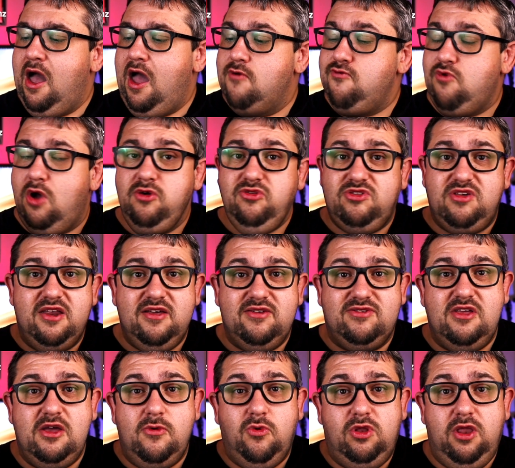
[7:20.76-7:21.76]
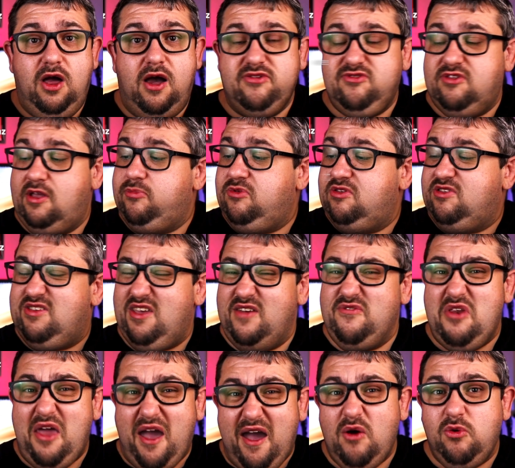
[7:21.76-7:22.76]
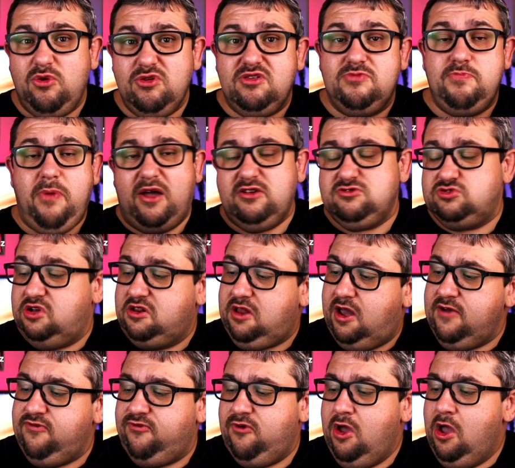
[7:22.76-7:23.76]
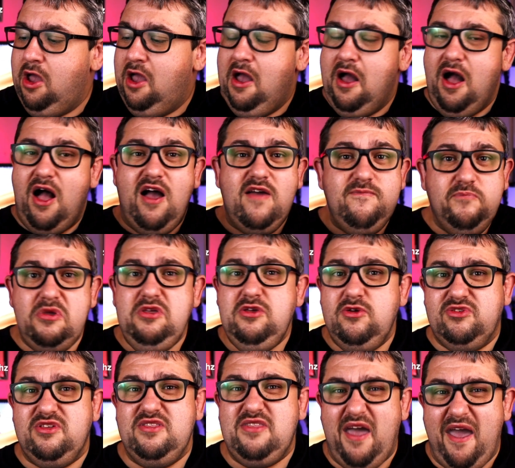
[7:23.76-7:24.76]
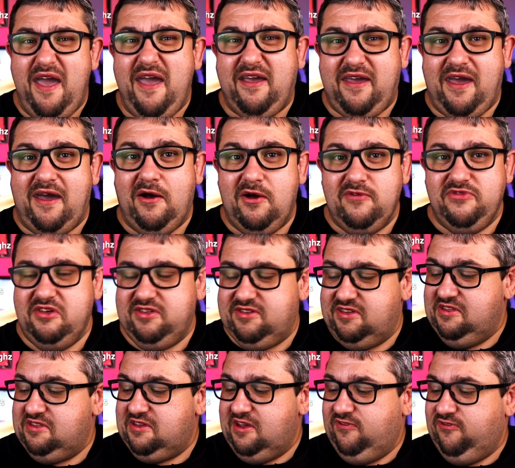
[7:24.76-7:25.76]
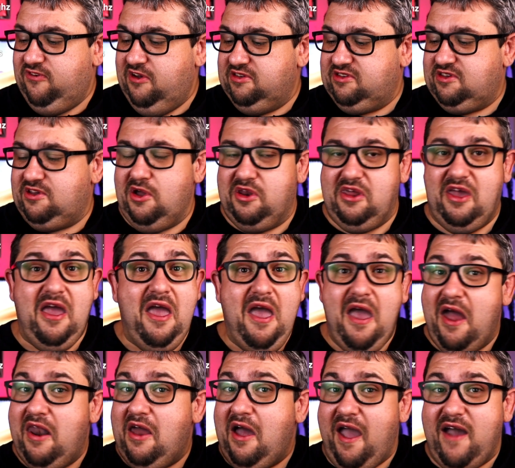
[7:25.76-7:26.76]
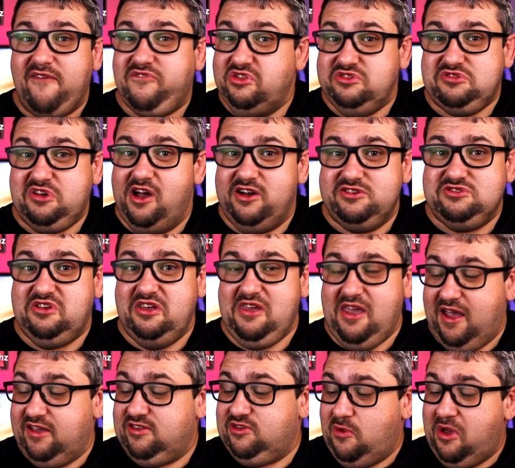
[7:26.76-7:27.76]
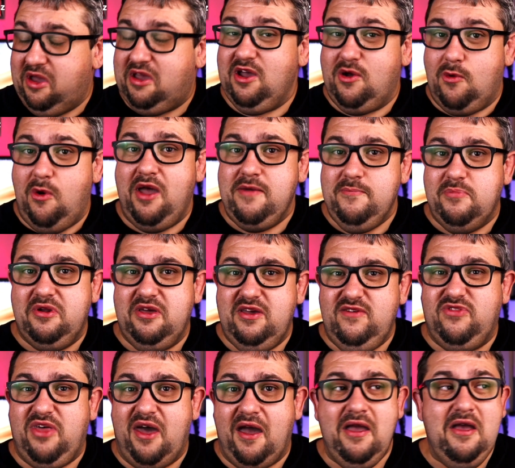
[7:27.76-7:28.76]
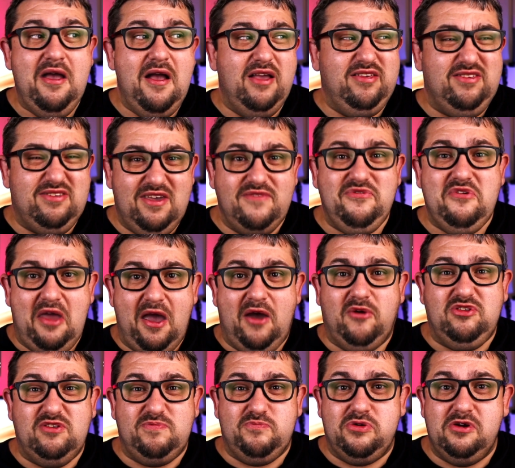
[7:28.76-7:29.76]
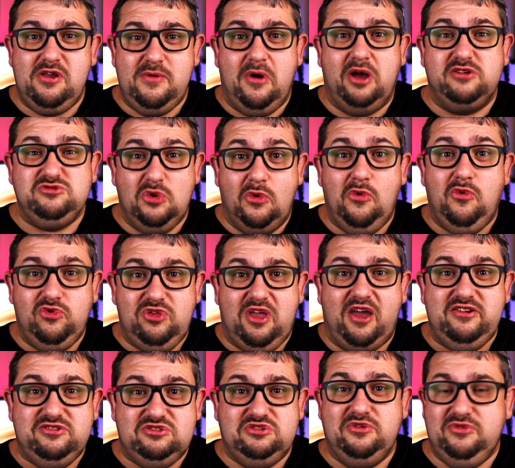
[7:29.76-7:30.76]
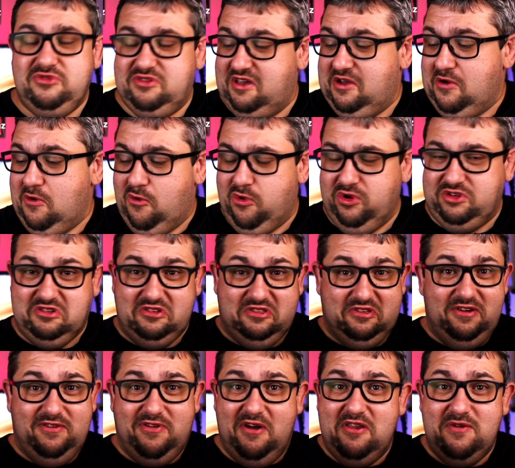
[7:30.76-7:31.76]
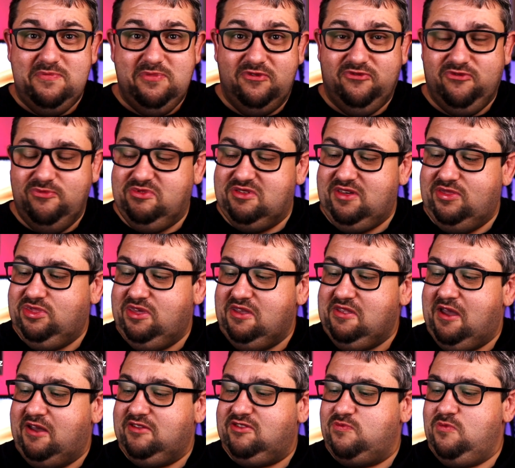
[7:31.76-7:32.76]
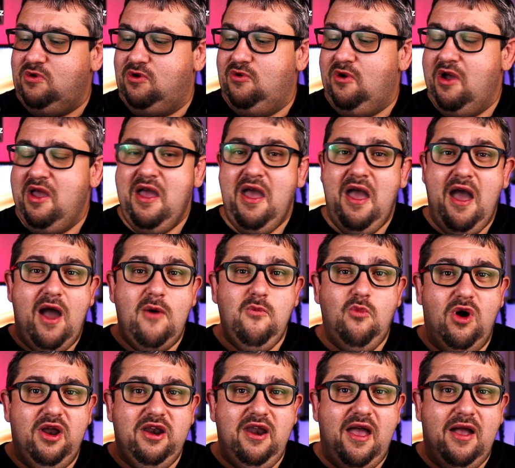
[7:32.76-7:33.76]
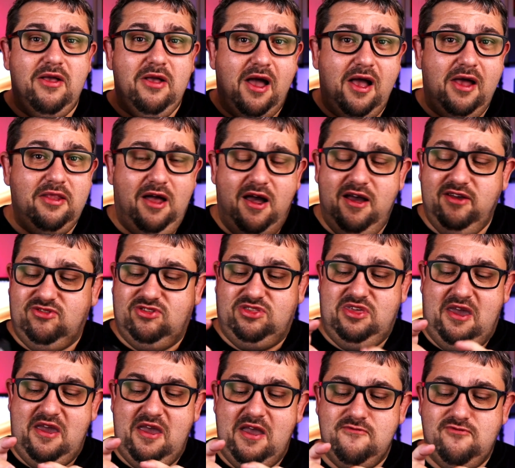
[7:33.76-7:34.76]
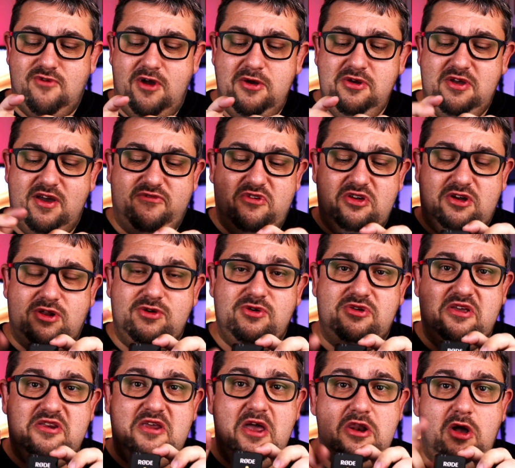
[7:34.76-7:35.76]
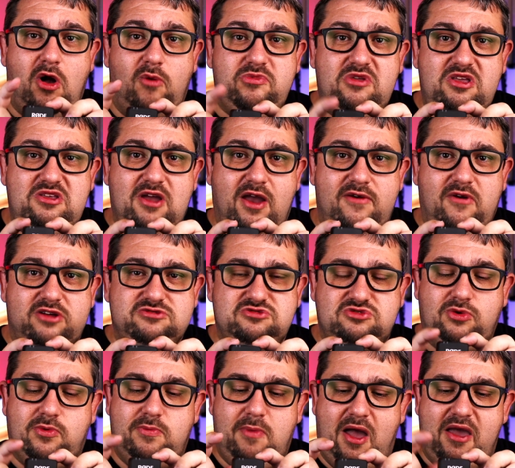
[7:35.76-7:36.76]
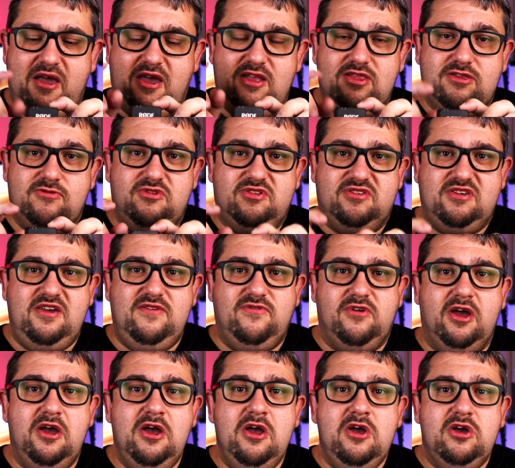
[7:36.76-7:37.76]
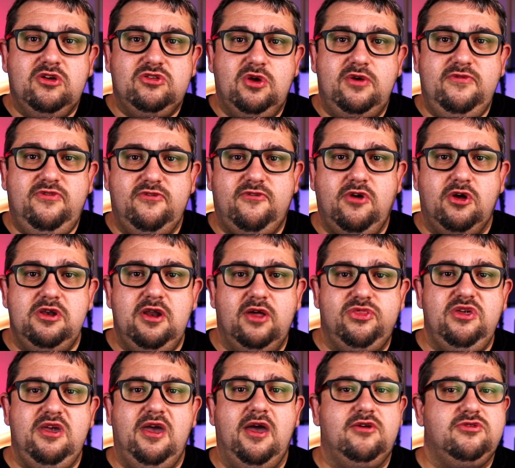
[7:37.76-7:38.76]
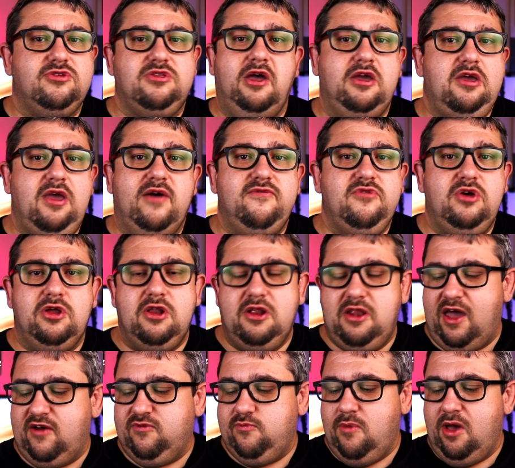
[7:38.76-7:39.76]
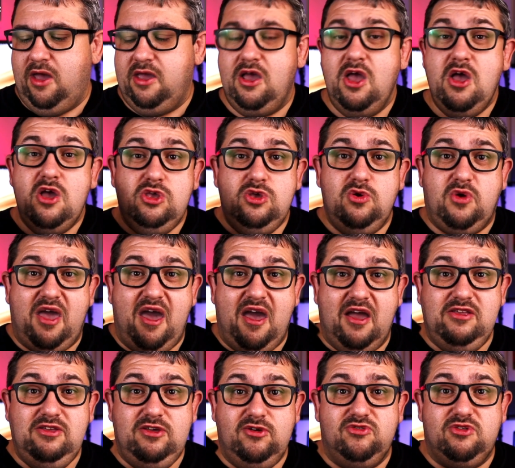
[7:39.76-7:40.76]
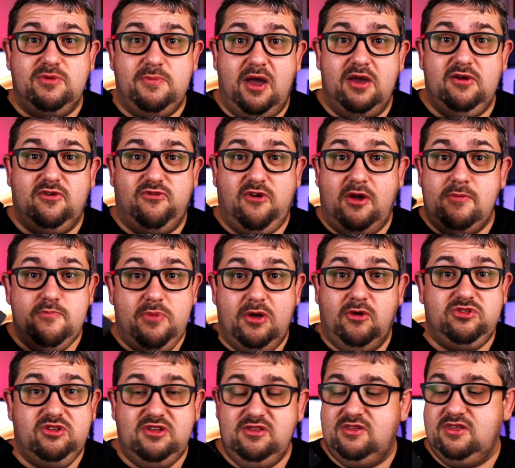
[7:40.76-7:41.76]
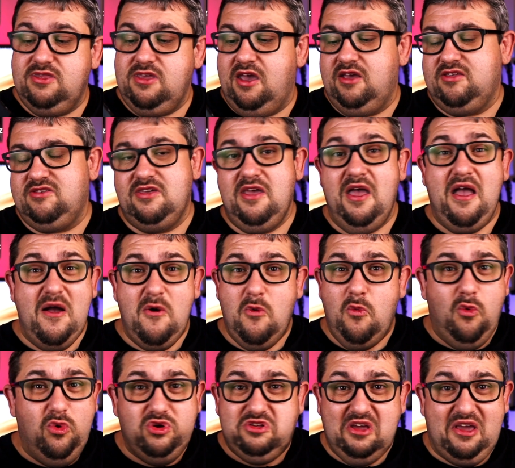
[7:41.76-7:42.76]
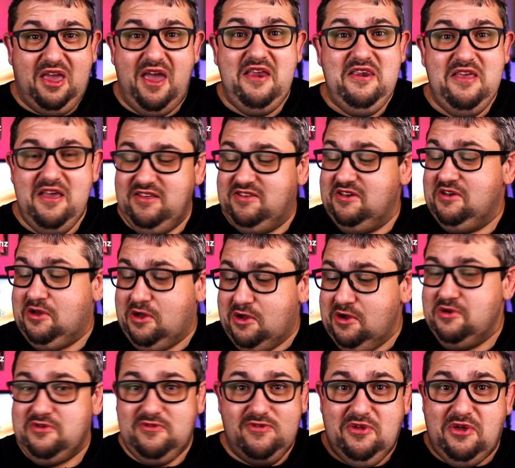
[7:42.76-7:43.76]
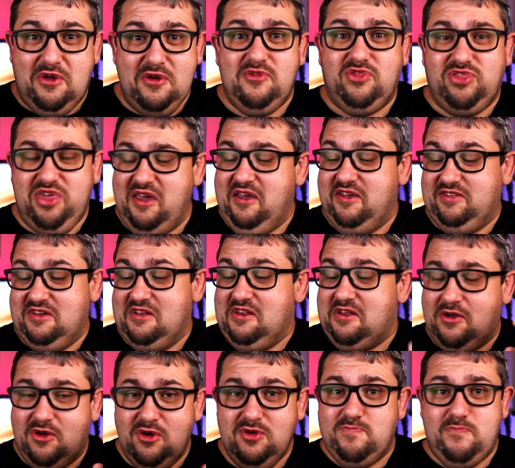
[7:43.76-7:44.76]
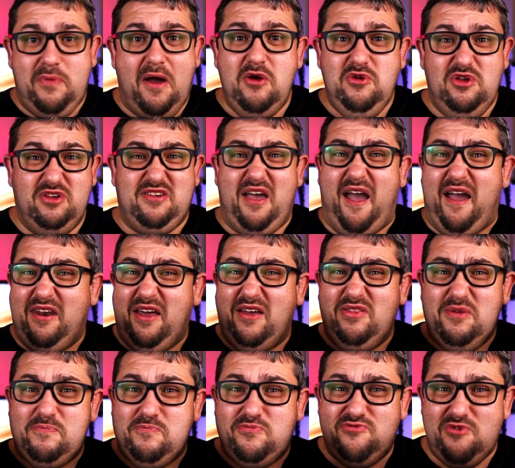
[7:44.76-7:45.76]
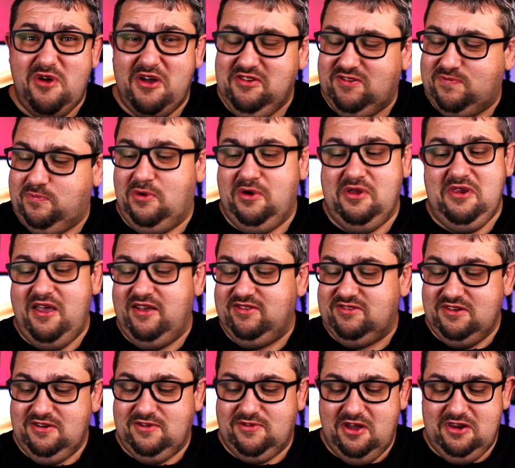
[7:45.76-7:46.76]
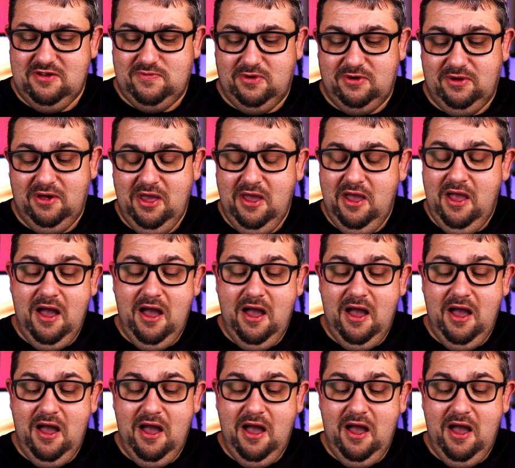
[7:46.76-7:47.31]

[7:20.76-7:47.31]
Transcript: Rode tell us that it will last up to 7 hours battery life. I've been using the heck out of this since I first got it, and I haven't charged it yet, so I can quite believe that. 7 hours is pretty much all day shooting, which is incredible from something that small. And one last thing, Rode have included an omnidirectional mic in the receiver, so if you've got nothing else, like you haven't got a lav mic, you can use the microphone built into this, which again is a good thing. It's a good bonus, and at the price point, it's incredible.